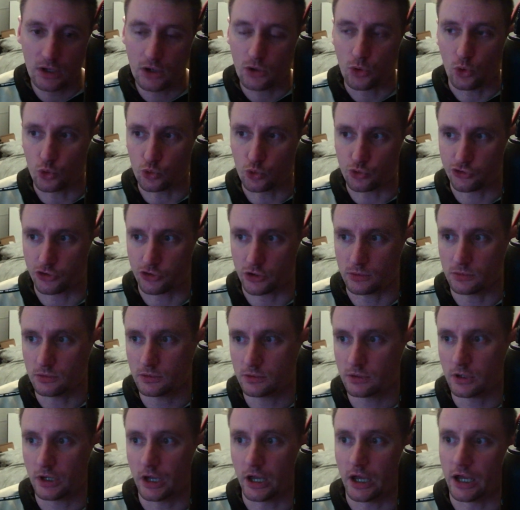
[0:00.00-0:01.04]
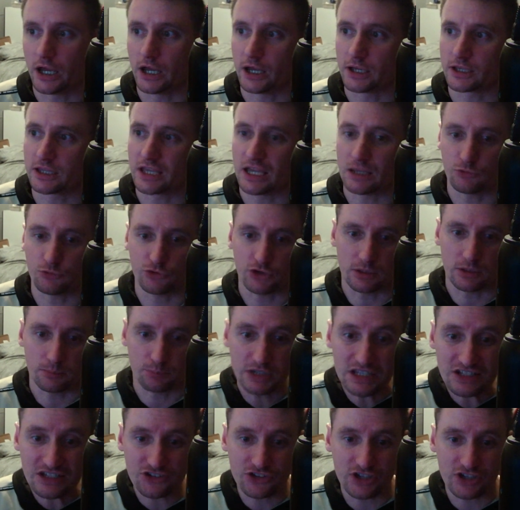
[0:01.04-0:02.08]
Also, games like
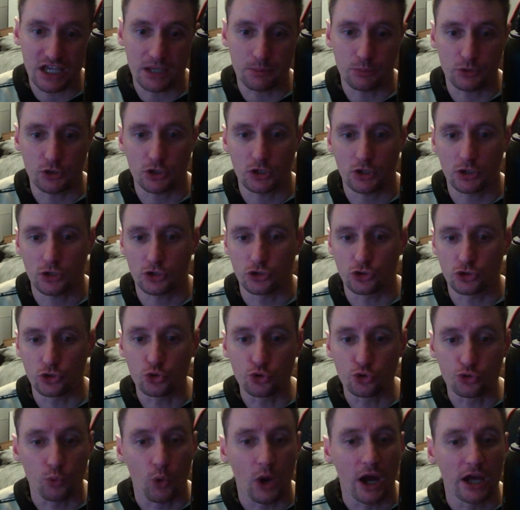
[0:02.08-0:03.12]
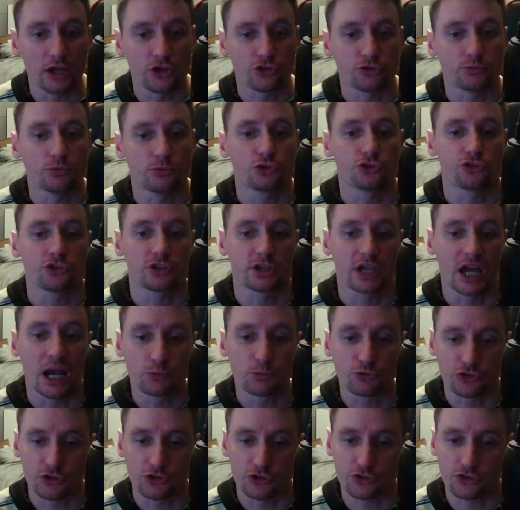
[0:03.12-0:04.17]
Beat Saber use wireless motion
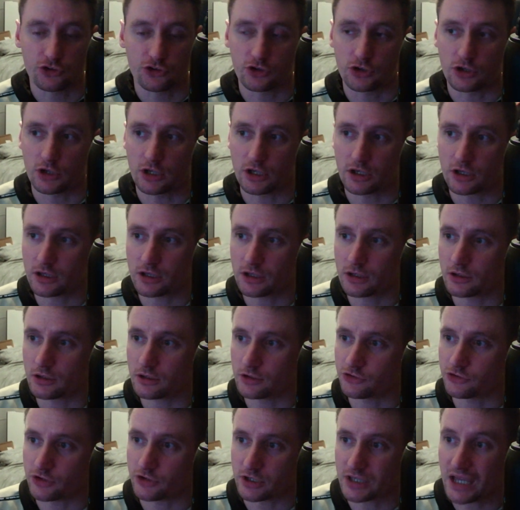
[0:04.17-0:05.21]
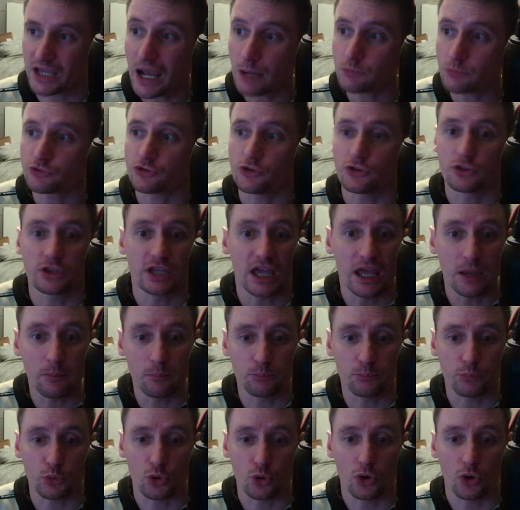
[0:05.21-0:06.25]
capture to capture the
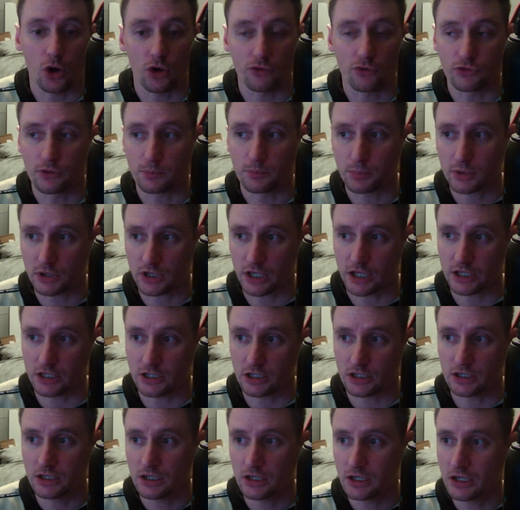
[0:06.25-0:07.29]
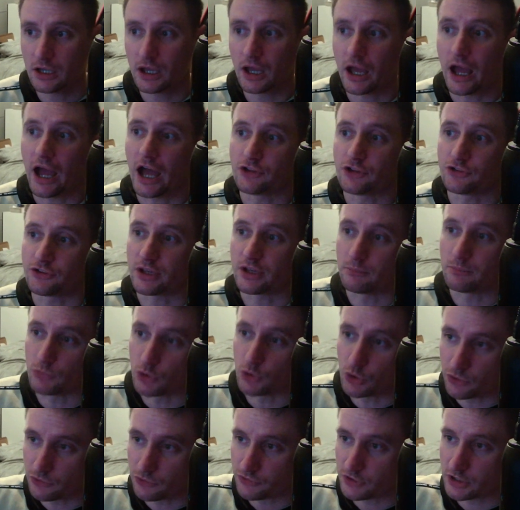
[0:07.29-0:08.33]
input of the player as they're
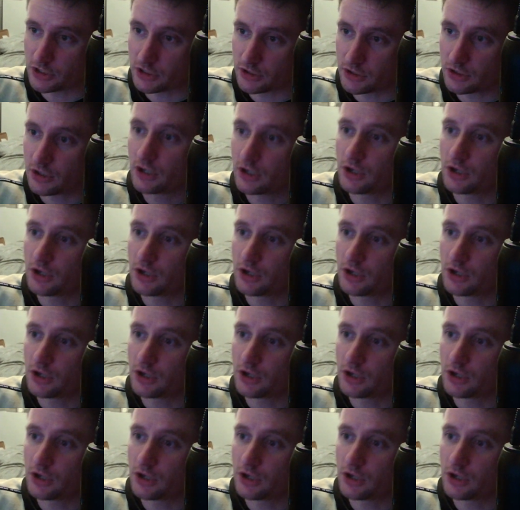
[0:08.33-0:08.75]
moving